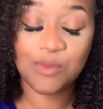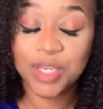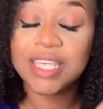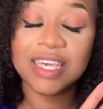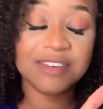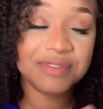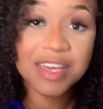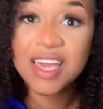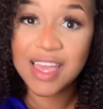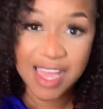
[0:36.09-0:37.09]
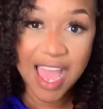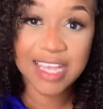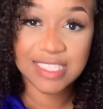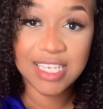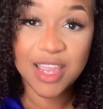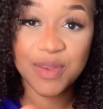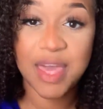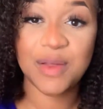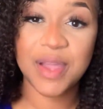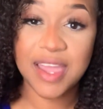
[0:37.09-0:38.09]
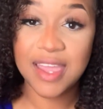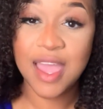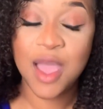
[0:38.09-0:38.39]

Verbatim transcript: we can give ISEE hair that, okay?